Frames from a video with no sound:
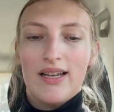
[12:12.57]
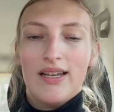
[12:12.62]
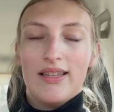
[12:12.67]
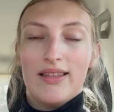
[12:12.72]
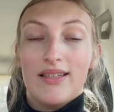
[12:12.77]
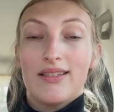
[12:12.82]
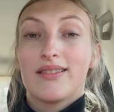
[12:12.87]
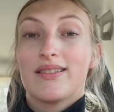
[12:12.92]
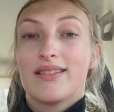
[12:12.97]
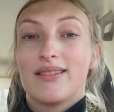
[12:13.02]

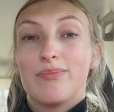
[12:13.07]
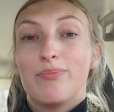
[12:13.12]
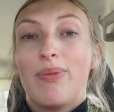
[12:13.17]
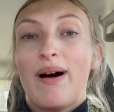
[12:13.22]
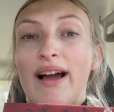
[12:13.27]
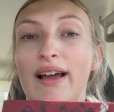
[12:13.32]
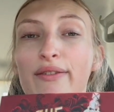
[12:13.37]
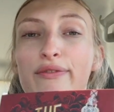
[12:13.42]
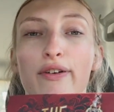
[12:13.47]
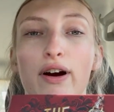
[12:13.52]
This is
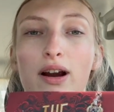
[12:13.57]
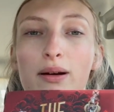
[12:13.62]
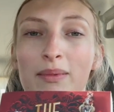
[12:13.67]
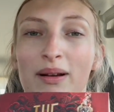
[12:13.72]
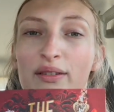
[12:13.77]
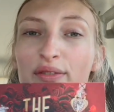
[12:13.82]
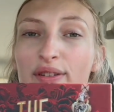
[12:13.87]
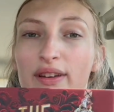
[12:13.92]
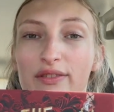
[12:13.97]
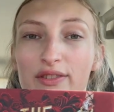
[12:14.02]
by far
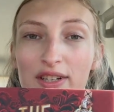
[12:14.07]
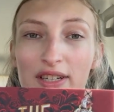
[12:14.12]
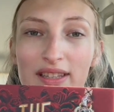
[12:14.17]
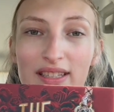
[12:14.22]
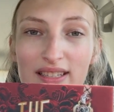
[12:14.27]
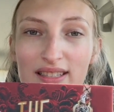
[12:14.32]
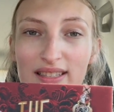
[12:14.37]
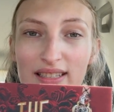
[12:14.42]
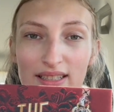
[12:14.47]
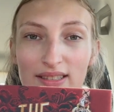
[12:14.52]
my favorite in the
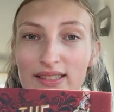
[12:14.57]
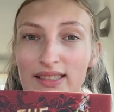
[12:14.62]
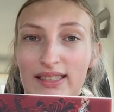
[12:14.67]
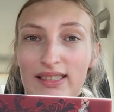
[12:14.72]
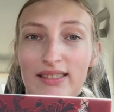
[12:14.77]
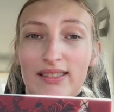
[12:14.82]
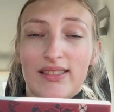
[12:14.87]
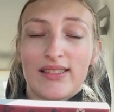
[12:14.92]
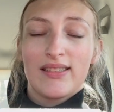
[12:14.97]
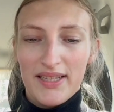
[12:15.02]

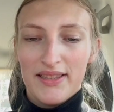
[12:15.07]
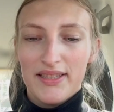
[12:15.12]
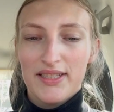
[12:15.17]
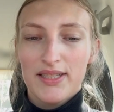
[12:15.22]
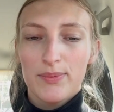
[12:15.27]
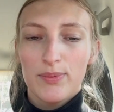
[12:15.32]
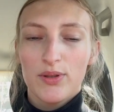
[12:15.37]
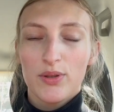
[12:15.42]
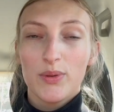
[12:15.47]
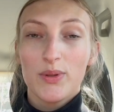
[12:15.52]
series. This
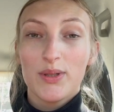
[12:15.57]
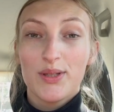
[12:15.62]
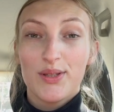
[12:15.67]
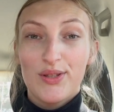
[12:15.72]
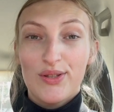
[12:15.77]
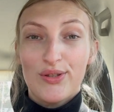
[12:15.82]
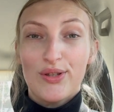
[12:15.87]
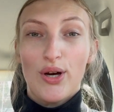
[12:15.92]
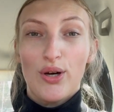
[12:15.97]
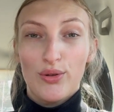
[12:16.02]
book was
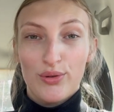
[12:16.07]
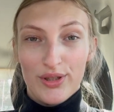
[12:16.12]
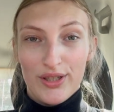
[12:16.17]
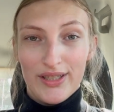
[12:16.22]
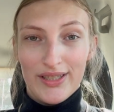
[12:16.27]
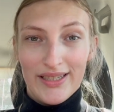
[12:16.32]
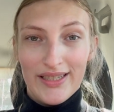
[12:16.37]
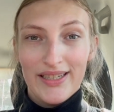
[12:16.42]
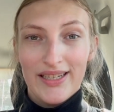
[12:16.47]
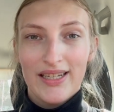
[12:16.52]
so
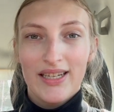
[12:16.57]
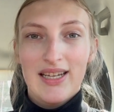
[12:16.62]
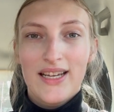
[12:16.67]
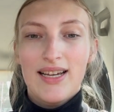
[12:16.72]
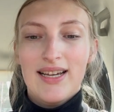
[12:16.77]
good.